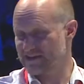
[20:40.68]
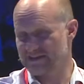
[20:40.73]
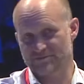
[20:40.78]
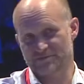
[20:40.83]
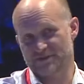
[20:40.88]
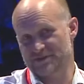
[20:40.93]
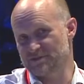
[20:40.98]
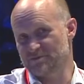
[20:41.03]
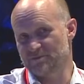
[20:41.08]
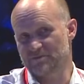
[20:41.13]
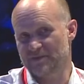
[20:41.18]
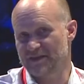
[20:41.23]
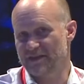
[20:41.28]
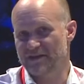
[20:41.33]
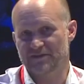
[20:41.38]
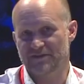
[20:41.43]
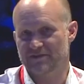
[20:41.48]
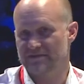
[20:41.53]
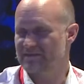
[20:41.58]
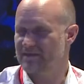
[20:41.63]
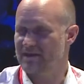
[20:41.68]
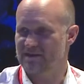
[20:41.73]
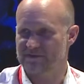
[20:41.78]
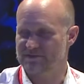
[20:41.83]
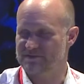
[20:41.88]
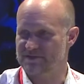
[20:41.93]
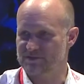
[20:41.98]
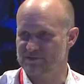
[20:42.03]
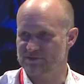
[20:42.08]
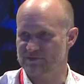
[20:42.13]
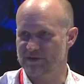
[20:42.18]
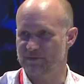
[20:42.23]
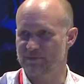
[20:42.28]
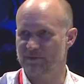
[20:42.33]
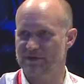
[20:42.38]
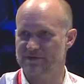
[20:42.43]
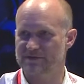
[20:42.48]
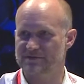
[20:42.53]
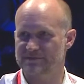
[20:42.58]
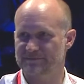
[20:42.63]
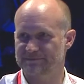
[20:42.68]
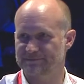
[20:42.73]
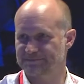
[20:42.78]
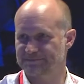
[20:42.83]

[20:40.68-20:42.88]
and presumably other social networks.